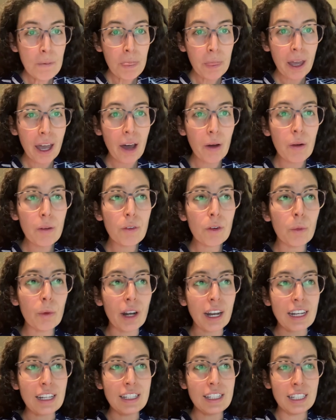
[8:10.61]
However, what
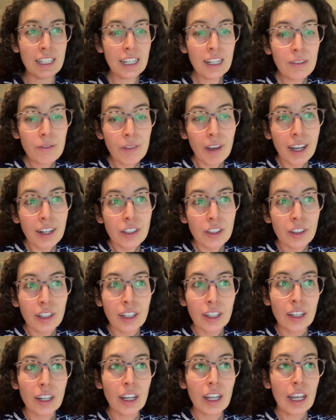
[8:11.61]
I didn't factor
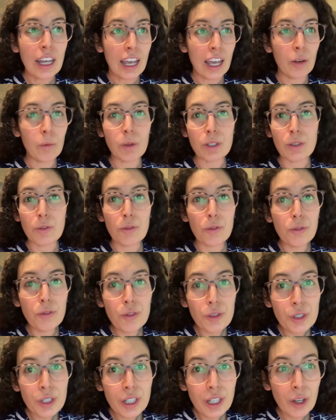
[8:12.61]
in and wasn't
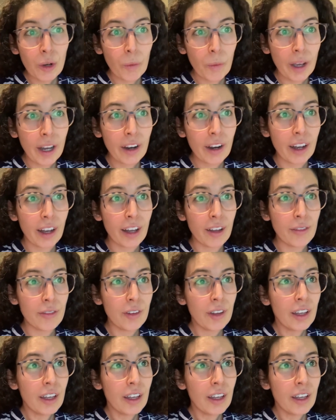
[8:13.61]
fully aware of